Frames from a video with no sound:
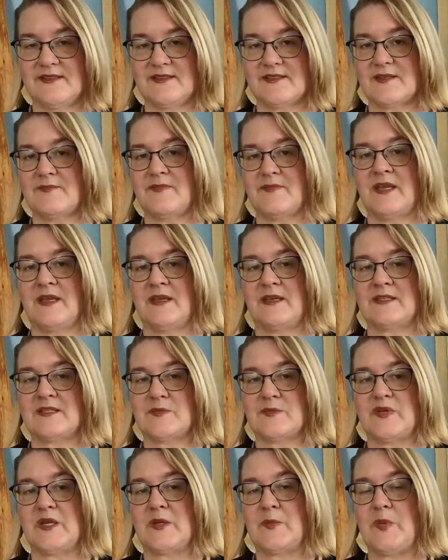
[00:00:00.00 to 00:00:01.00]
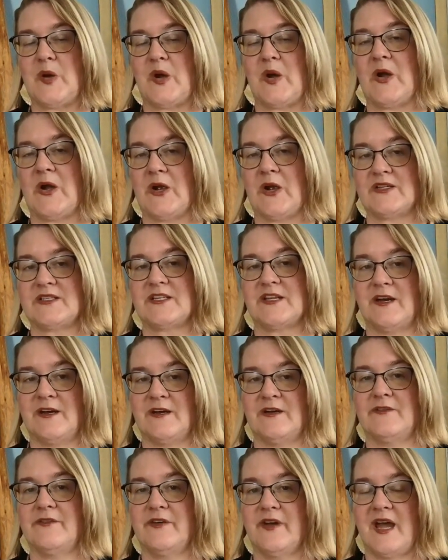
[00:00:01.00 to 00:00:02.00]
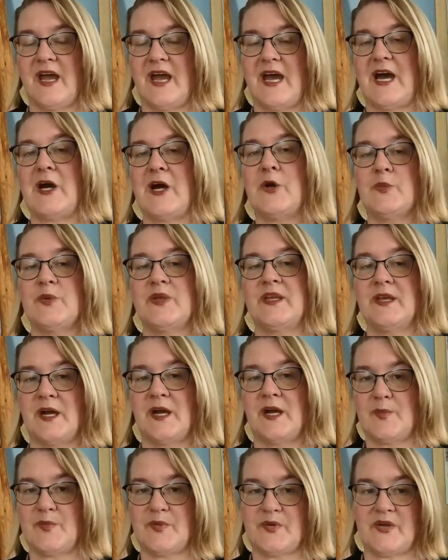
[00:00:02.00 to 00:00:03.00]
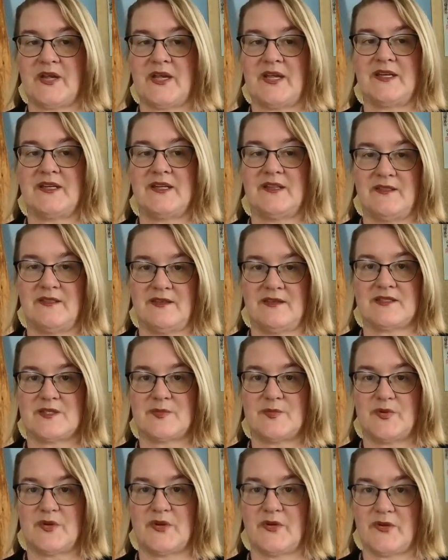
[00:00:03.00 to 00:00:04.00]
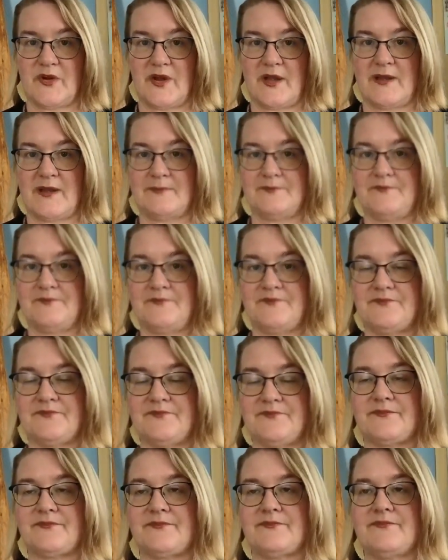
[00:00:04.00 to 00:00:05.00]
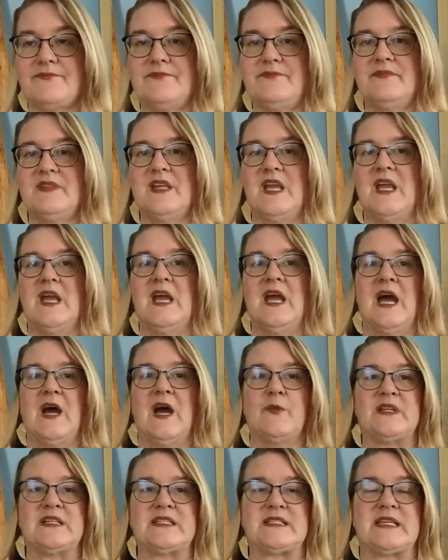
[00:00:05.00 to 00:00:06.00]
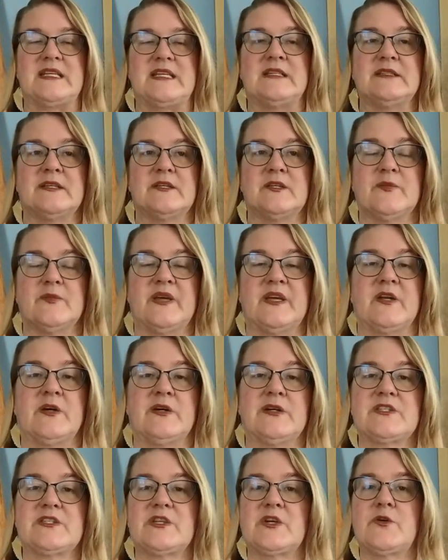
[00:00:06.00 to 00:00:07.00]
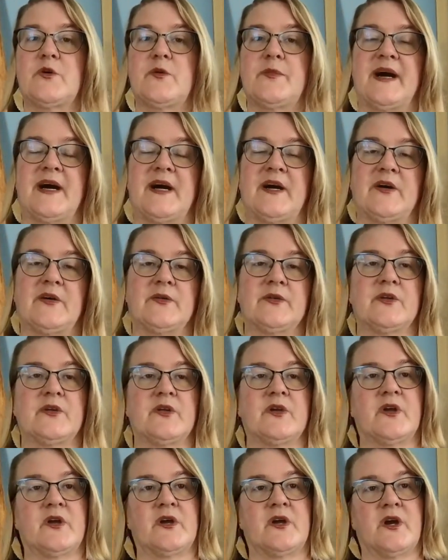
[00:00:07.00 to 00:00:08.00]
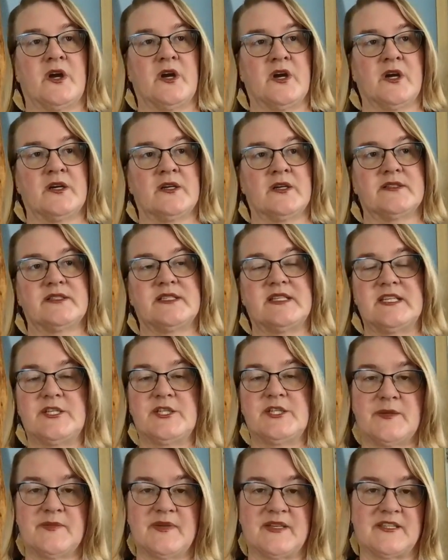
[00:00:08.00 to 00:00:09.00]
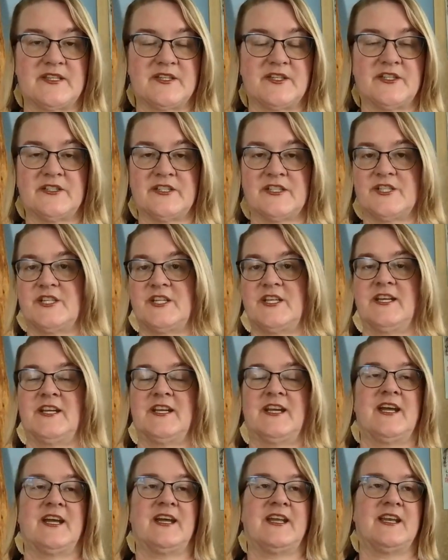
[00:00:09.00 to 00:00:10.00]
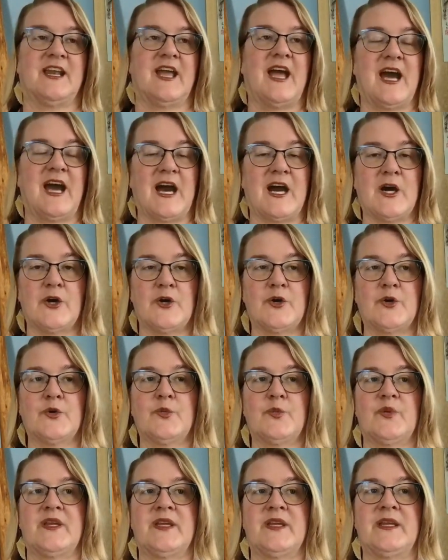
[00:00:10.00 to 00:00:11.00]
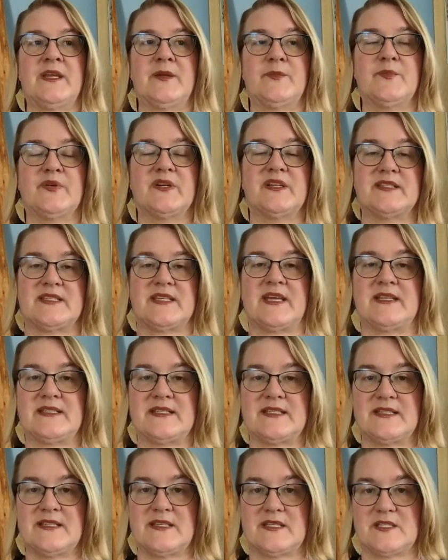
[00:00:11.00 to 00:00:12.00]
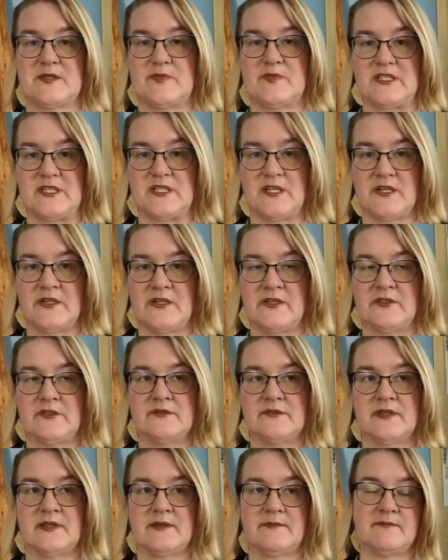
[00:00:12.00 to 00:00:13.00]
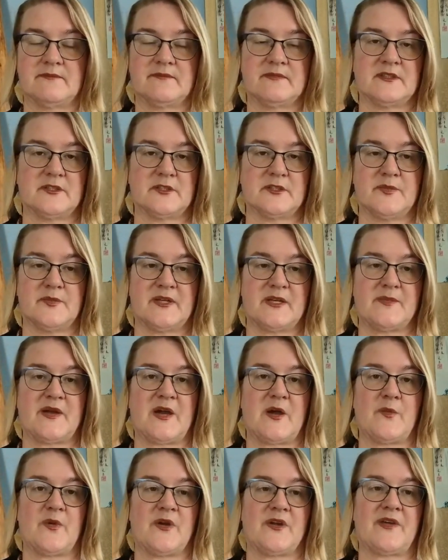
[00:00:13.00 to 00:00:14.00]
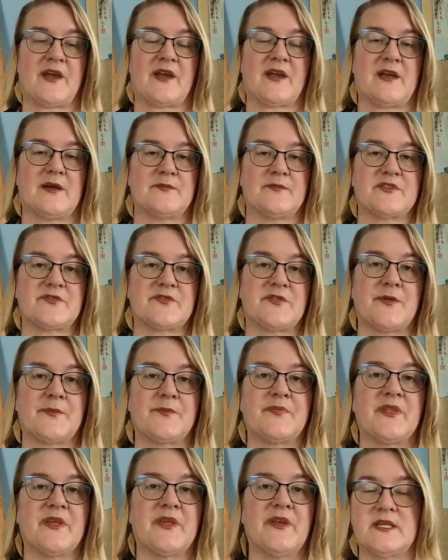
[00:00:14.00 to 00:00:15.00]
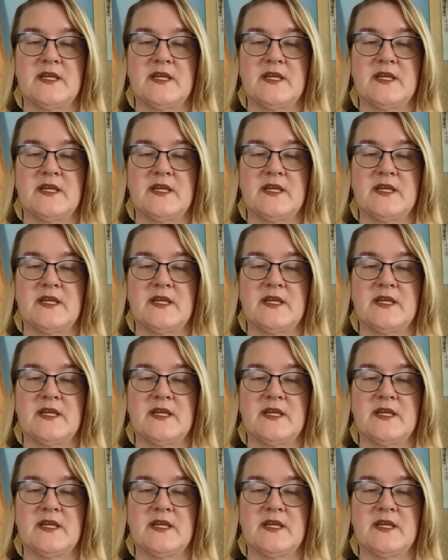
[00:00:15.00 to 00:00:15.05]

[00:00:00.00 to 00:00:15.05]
is a, is a big part of how we operate this program. I want to say a little bit also about our teaching methodology and how we present this material and a little bit about where that comes from.